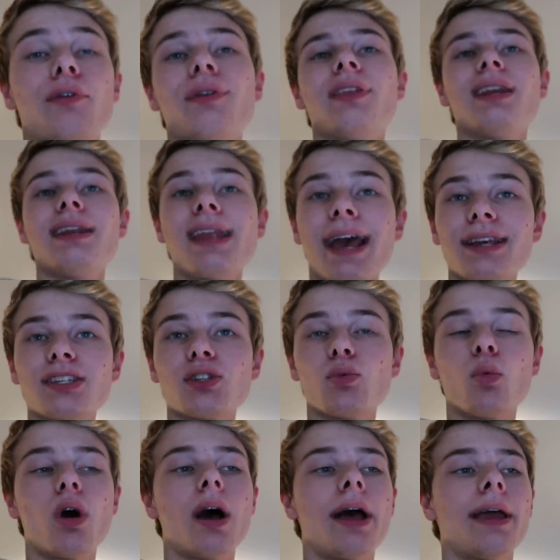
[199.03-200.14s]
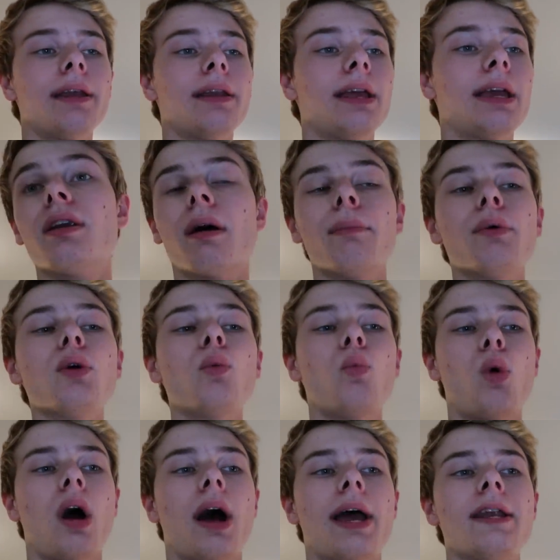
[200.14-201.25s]
for the next one, number
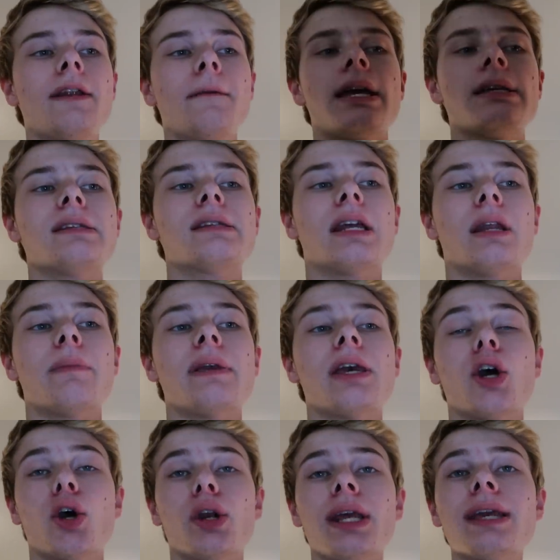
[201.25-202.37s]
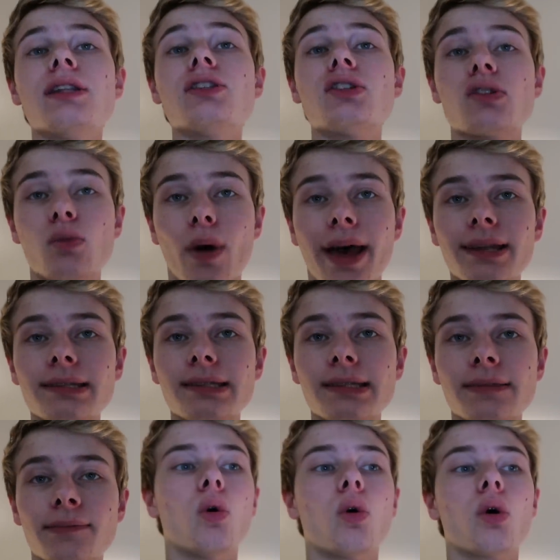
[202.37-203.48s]
one is gonna be hoodie and
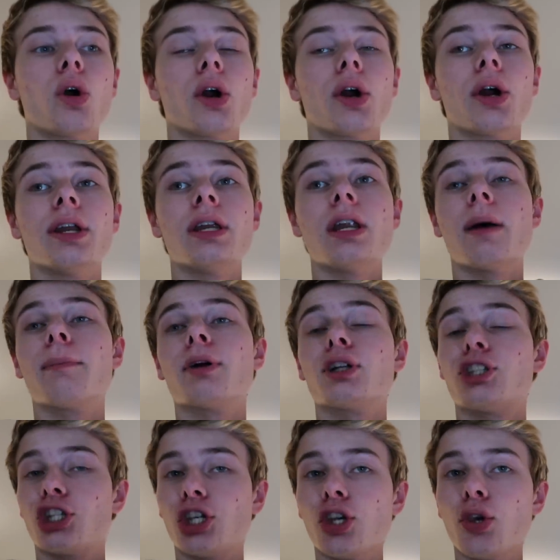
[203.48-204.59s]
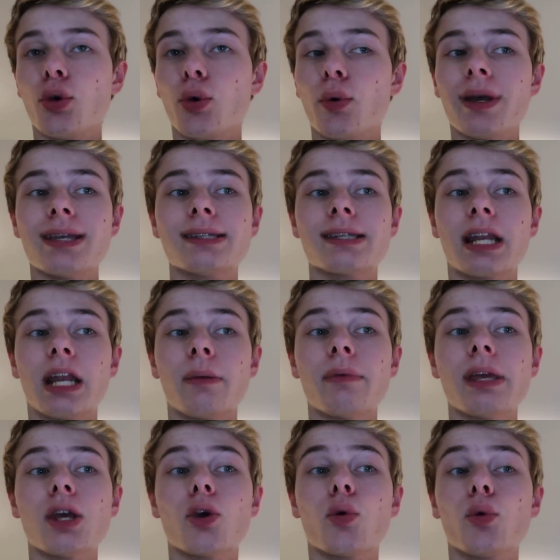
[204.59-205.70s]
sweats, or number two is gonna
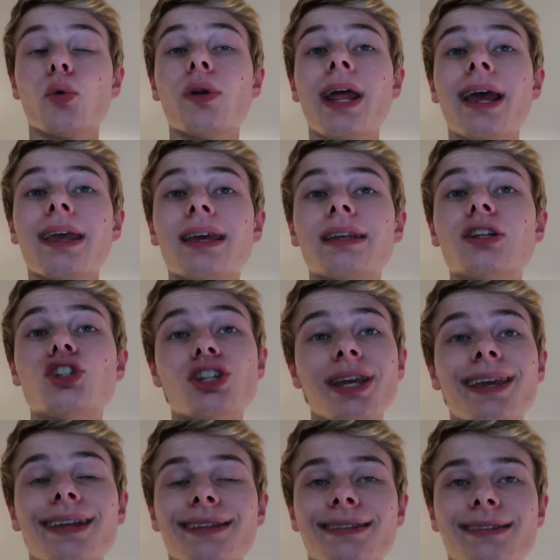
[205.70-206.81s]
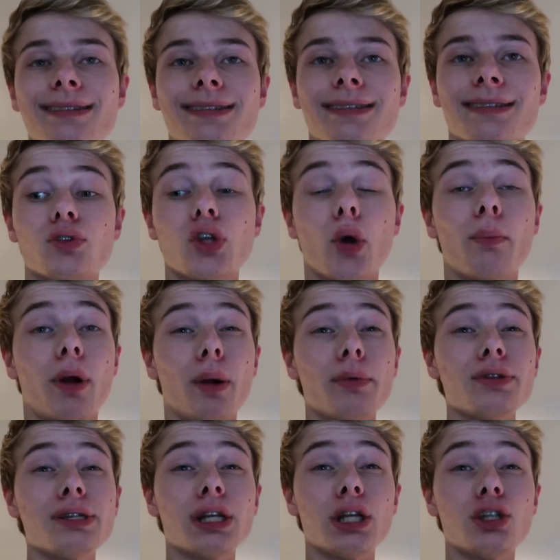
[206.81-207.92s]
be crew neck and jeans. So
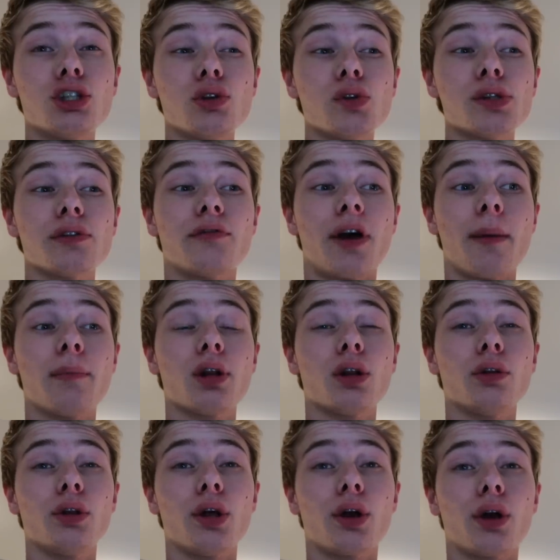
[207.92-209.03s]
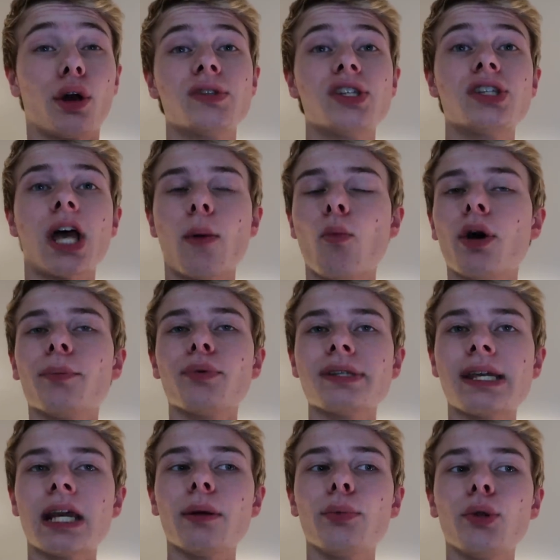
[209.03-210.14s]
Barbara's gonna choose if I'm gonna look somewhat
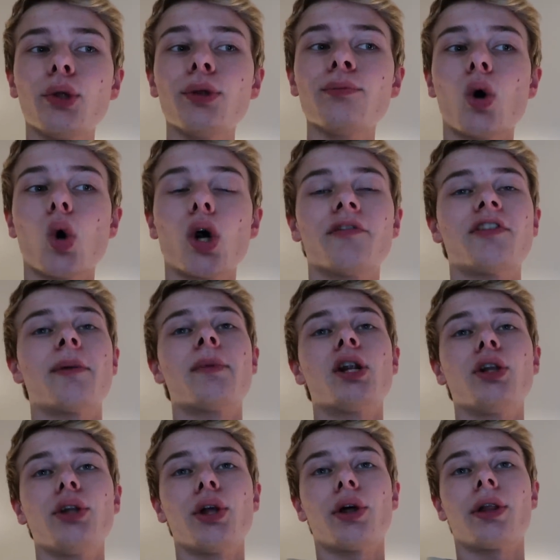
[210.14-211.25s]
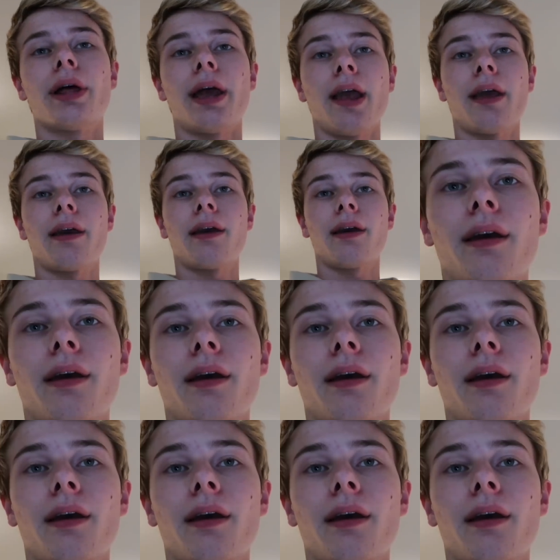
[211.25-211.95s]
presentable or if I'm gonna look like